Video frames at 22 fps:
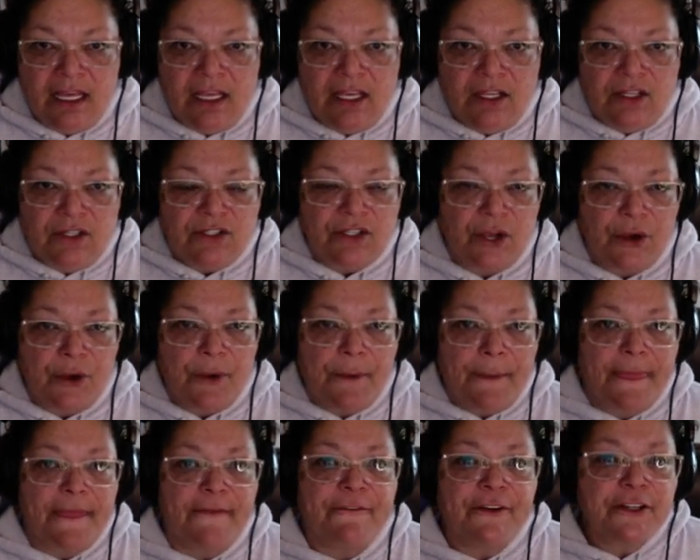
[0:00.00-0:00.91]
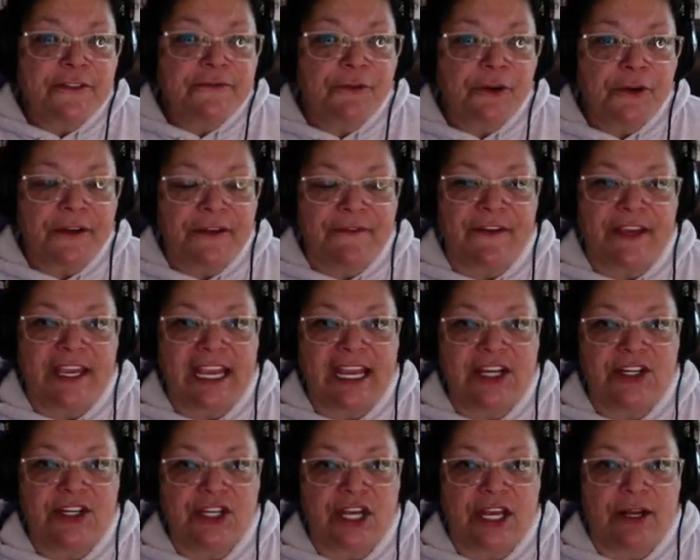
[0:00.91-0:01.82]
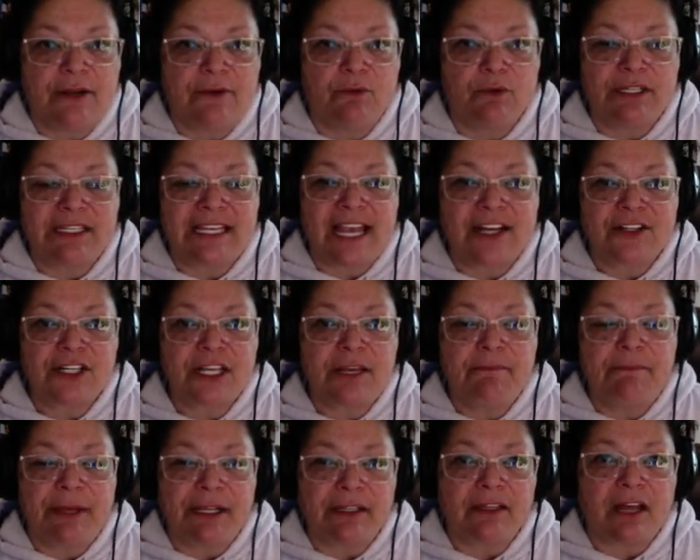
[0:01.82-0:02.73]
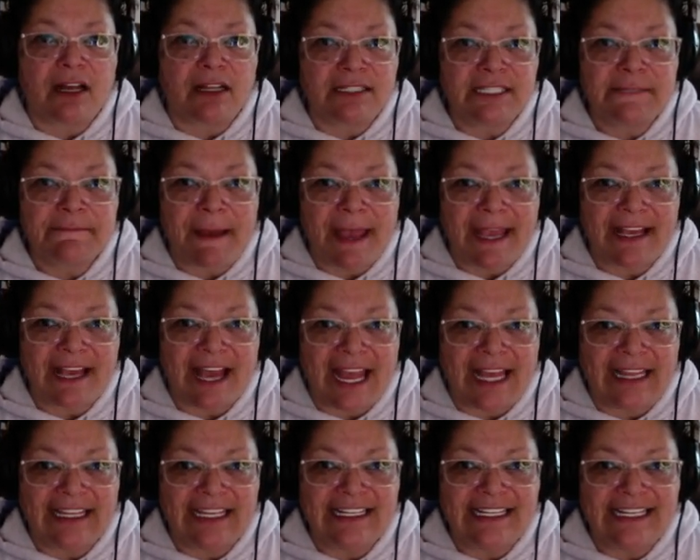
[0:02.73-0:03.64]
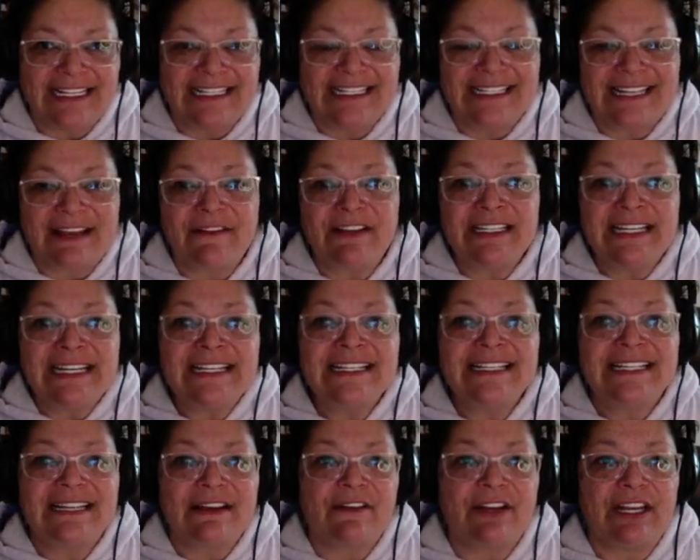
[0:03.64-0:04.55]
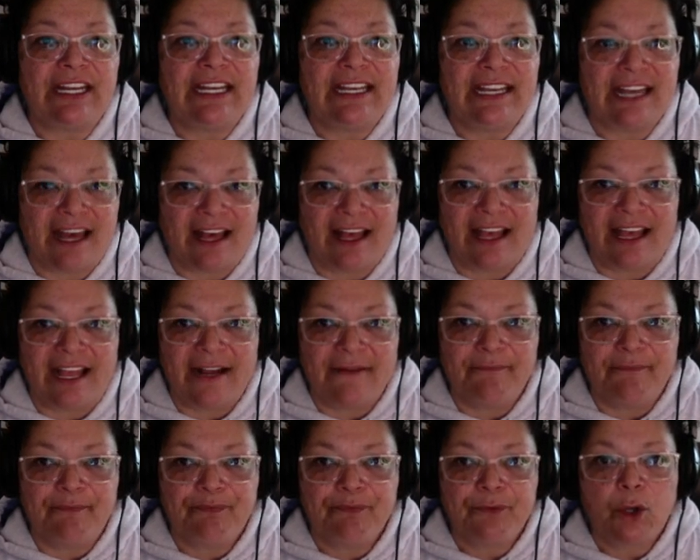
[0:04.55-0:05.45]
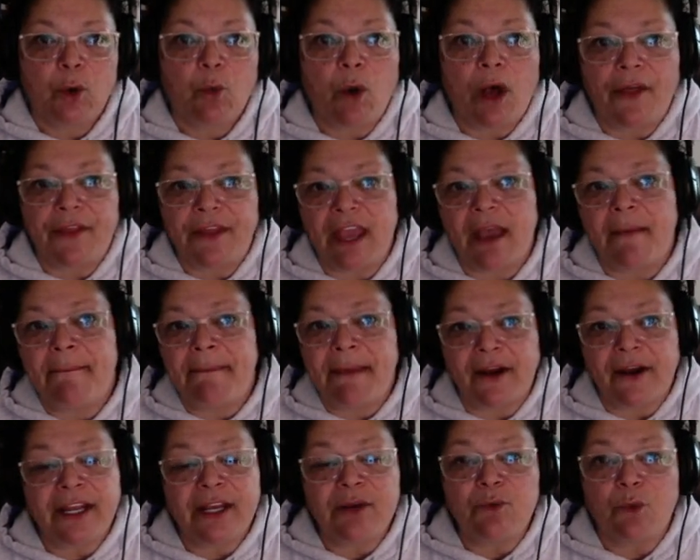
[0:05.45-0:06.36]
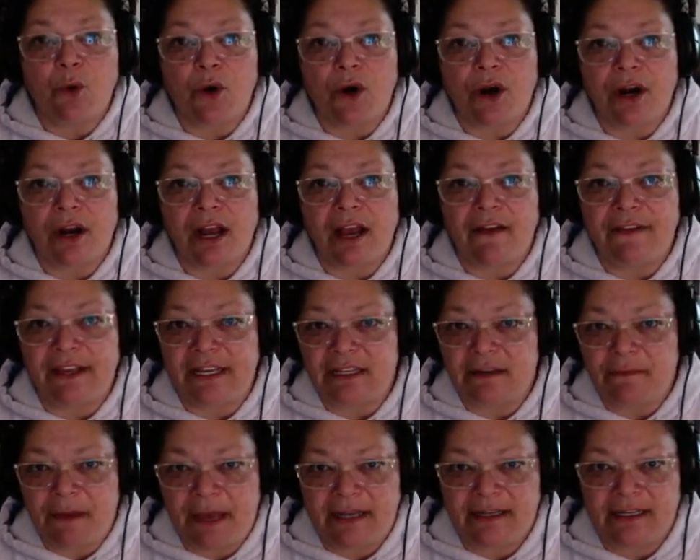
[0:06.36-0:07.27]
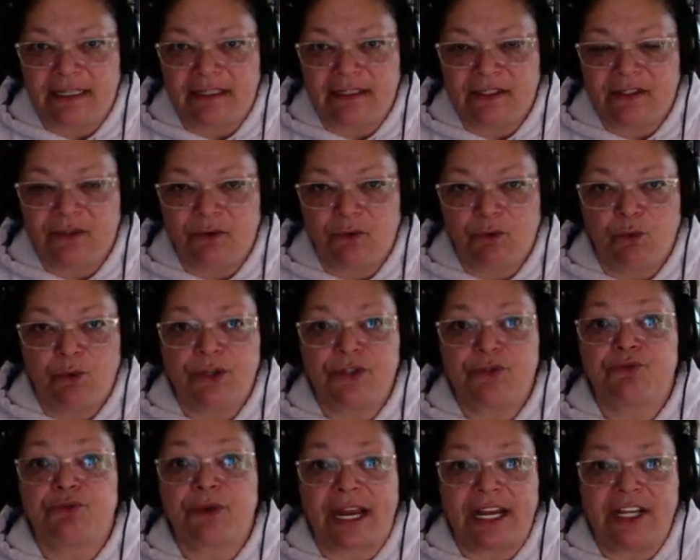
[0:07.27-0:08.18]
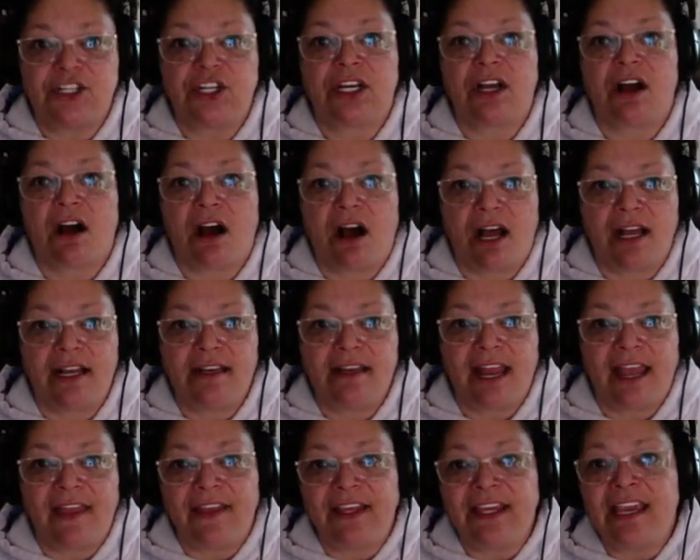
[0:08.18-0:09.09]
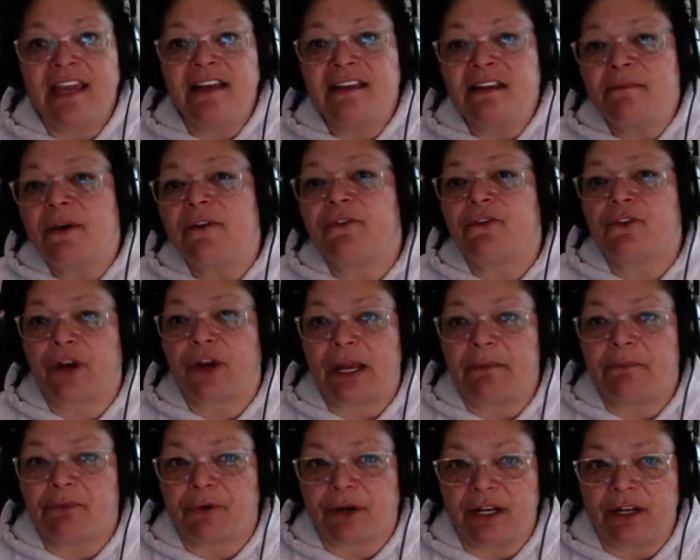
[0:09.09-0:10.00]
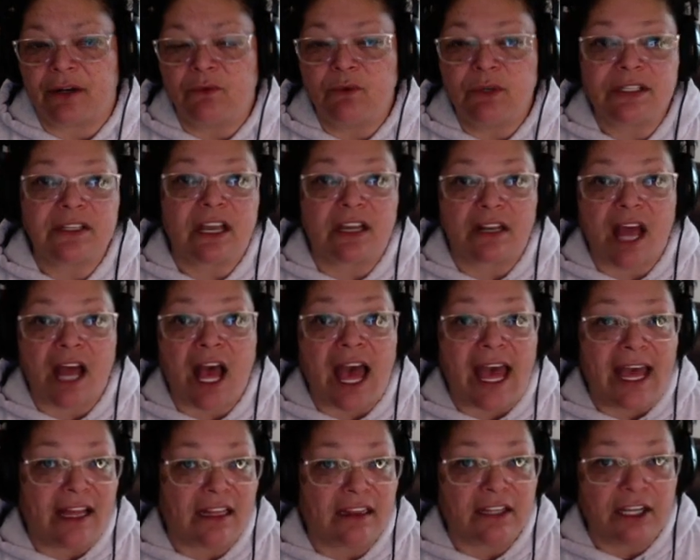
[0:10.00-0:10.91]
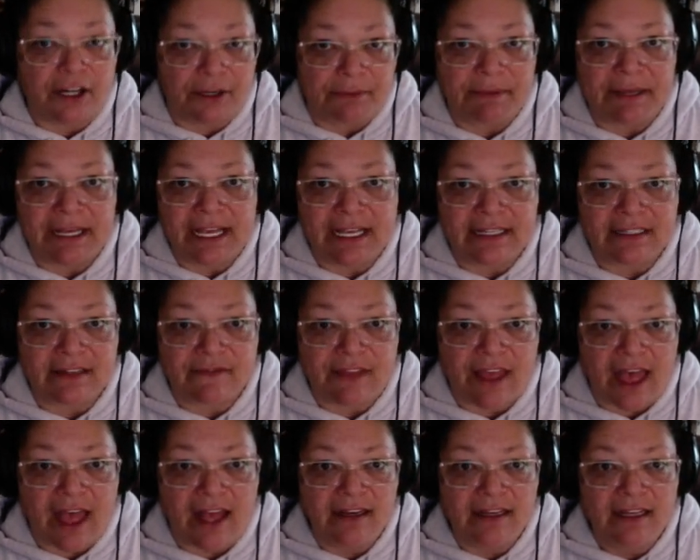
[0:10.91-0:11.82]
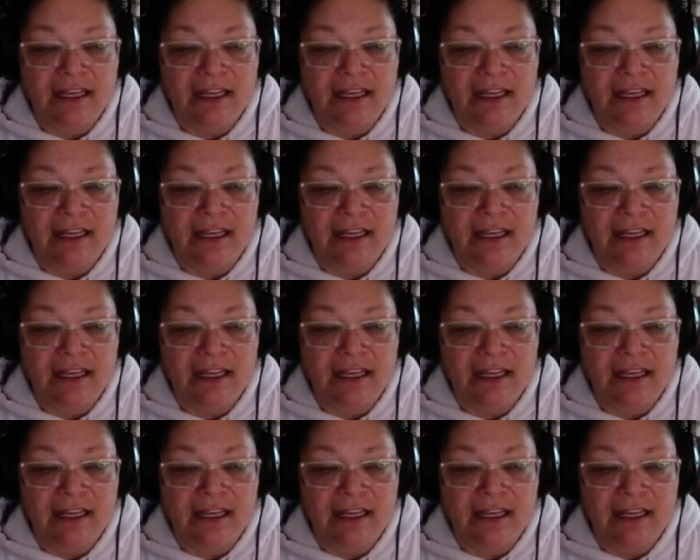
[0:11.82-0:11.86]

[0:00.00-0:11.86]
So, the first fortification was actually built on Spike Island in 1779, while the American War of Independence was raging on, and the Kingdom of Great Britain was on high alert because of that.